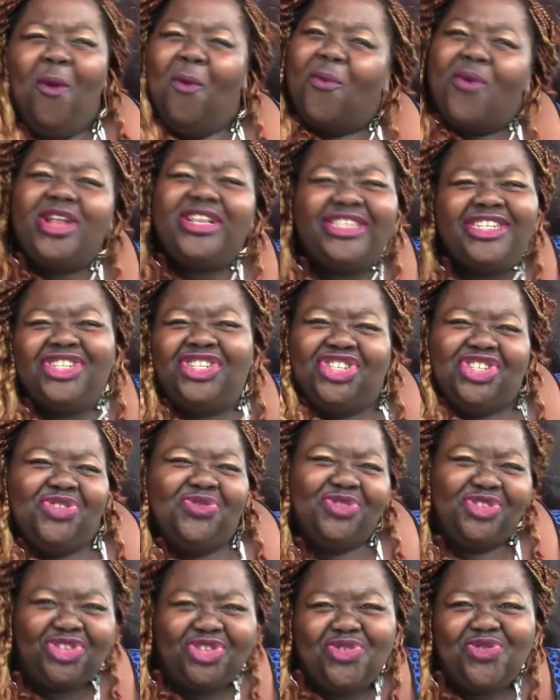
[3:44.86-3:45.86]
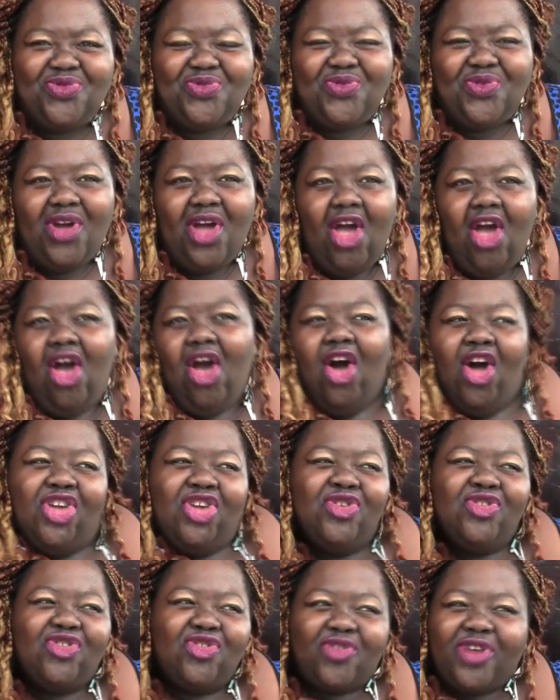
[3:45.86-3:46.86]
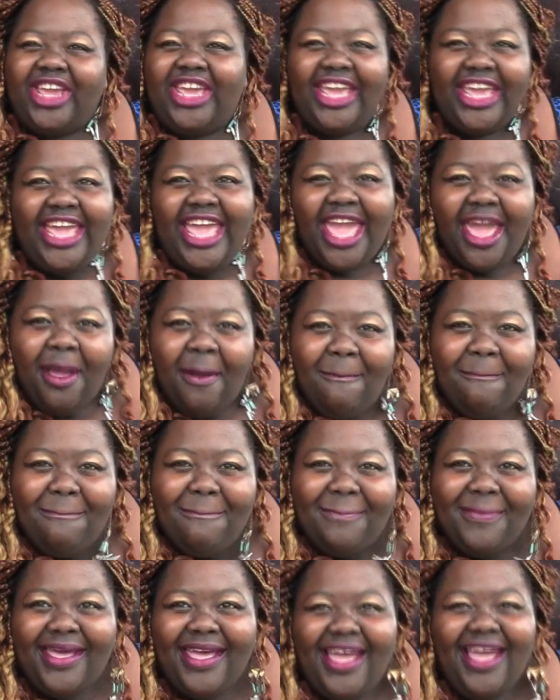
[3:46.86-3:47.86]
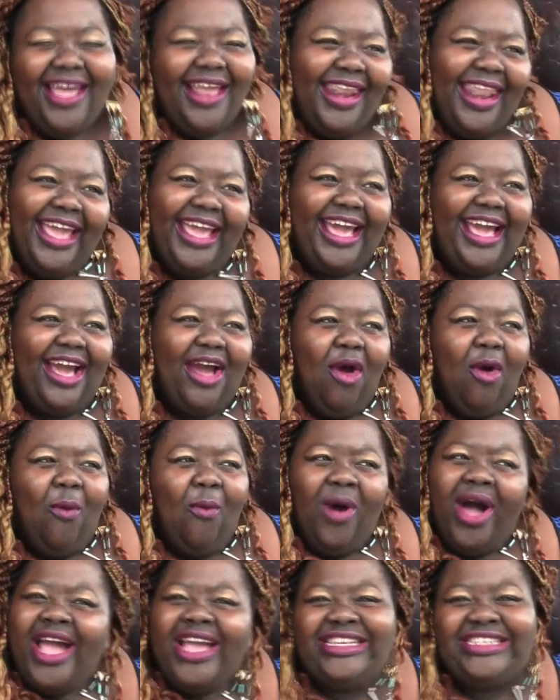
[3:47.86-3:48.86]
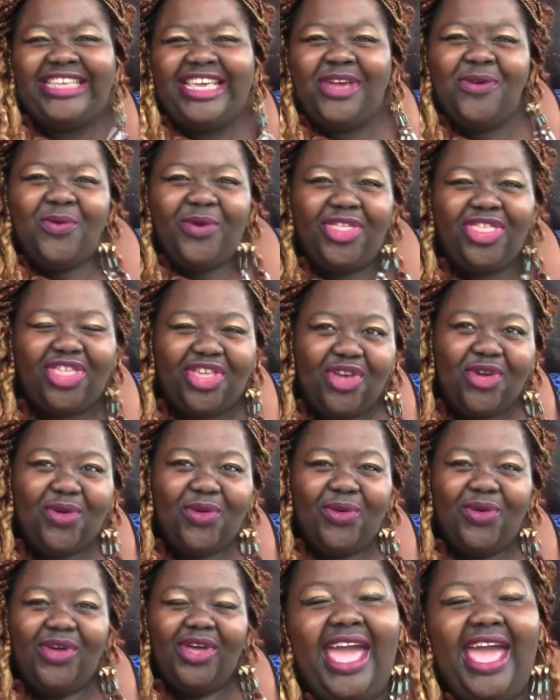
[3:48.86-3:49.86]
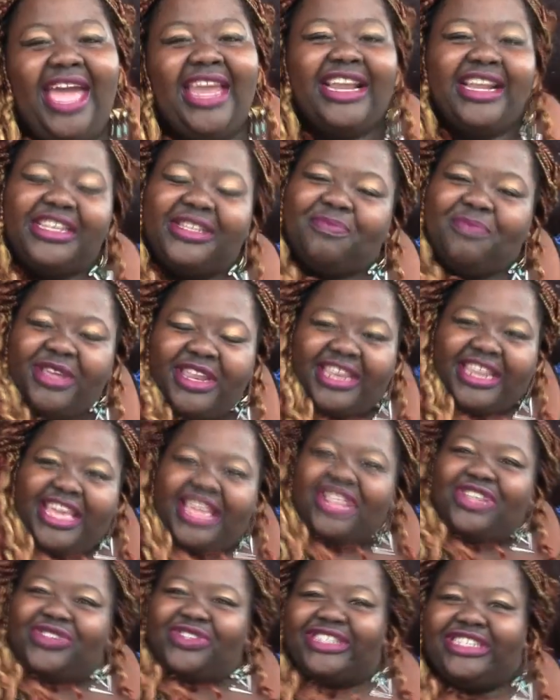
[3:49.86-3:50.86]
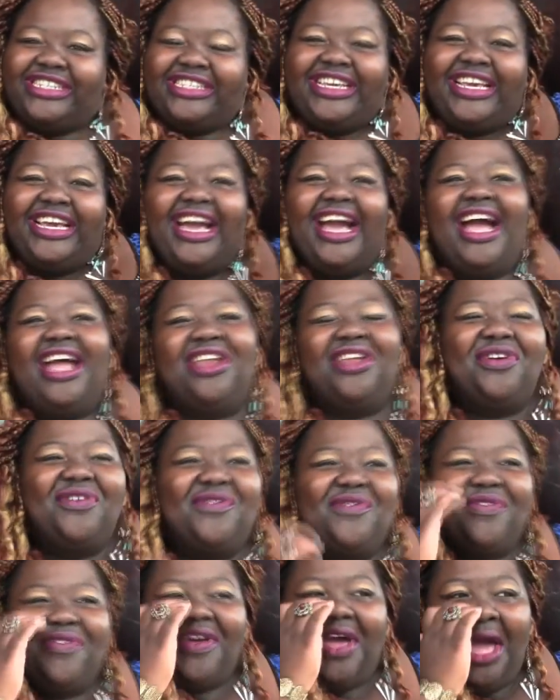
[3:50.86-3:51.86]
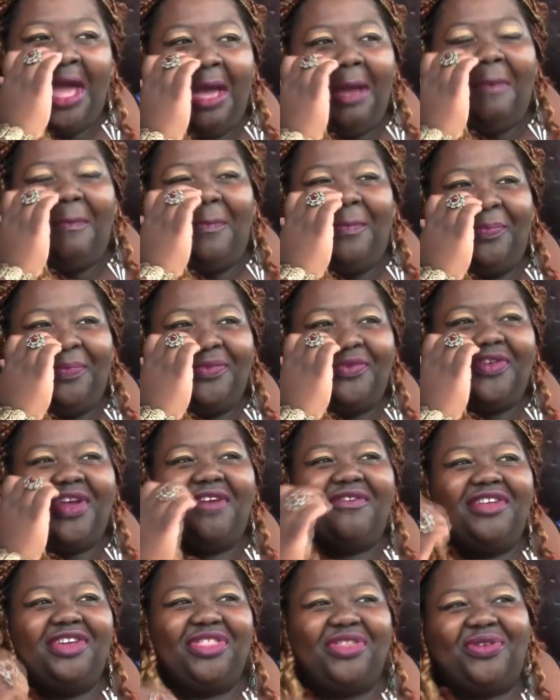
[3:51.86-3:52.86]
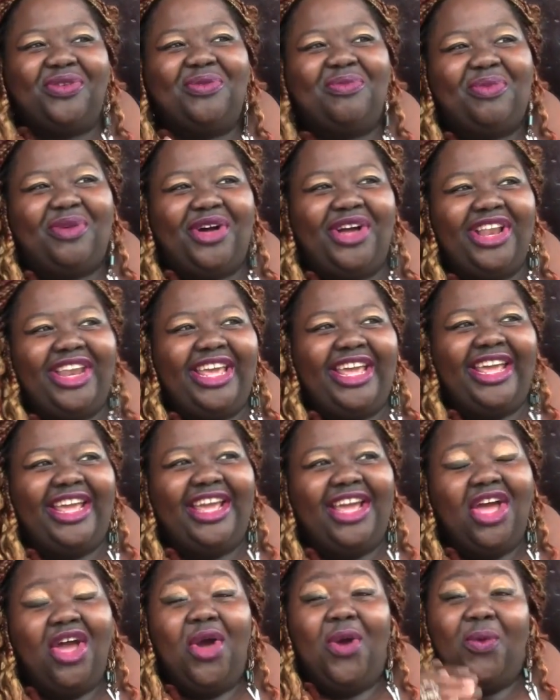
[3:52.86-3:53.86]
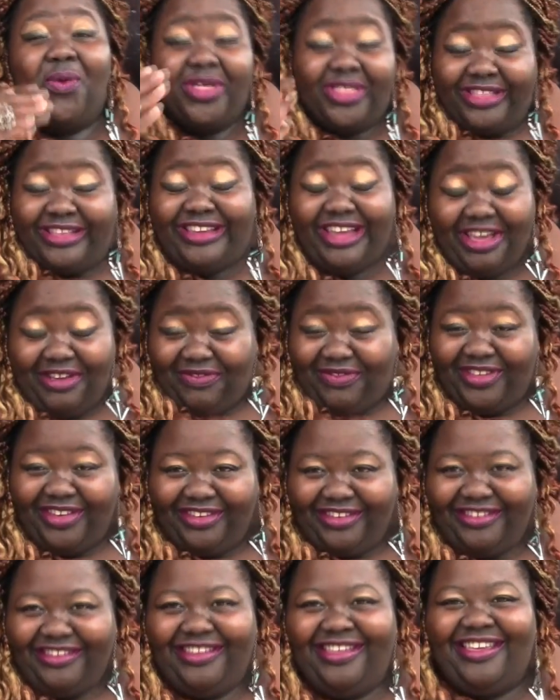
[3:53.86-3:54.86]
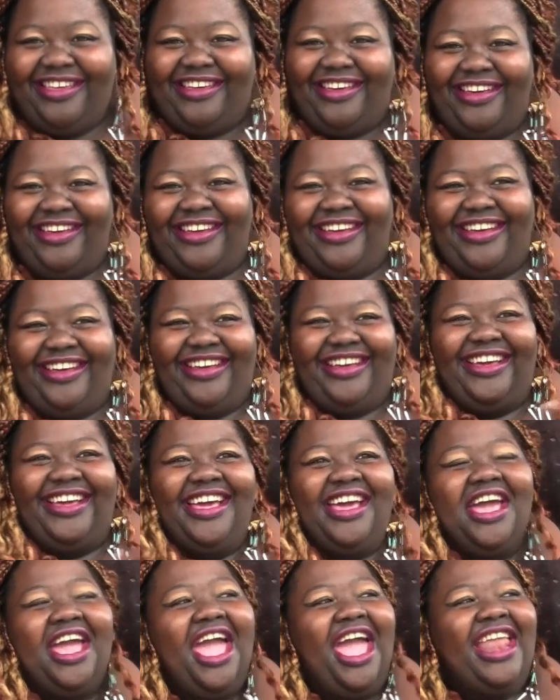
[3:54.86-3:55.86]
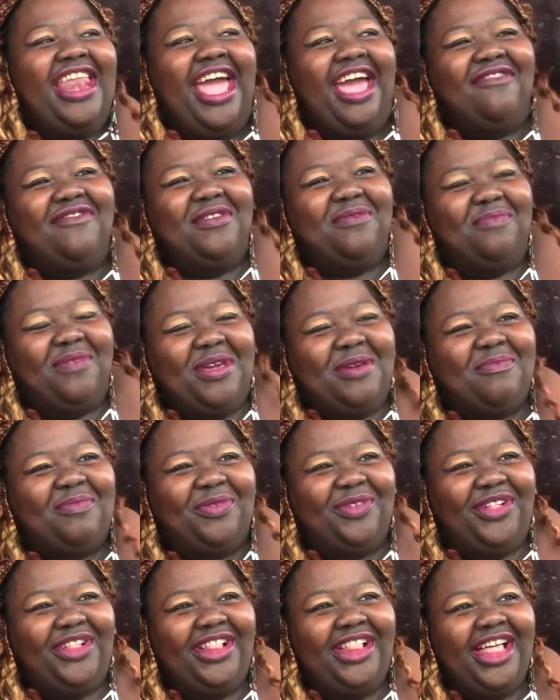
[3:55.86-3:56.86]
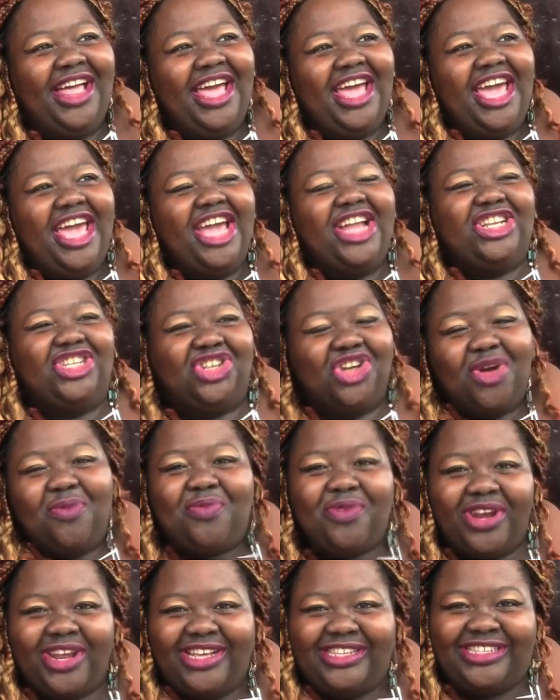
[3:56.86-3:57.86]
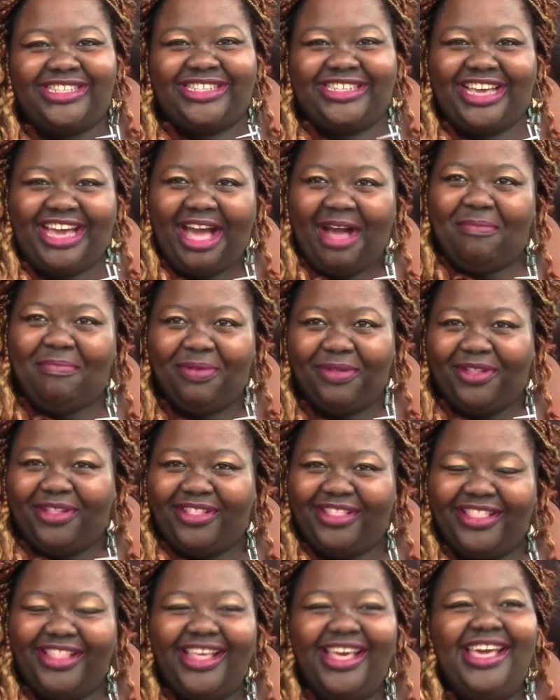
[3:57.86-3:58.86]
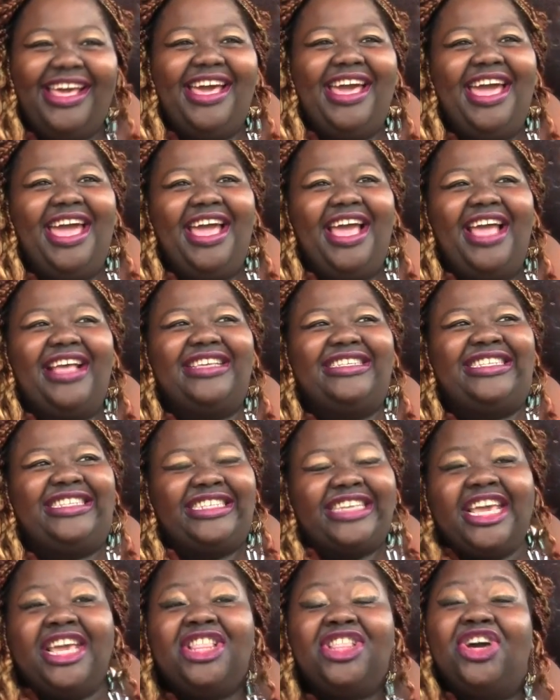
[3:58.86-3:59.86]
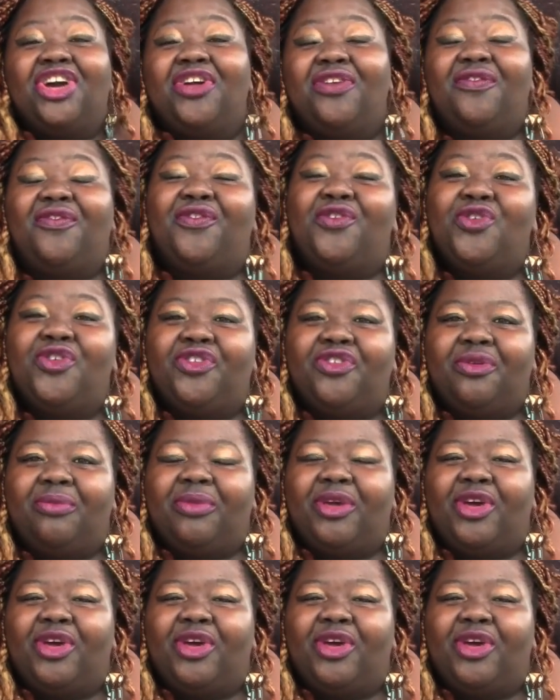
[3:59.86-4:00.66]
What did you do? Are you tricking him? Like, why is he with you? And it's been interesting kind of traveling through Bali with David and having people interpret us as a couple, seeing the confusion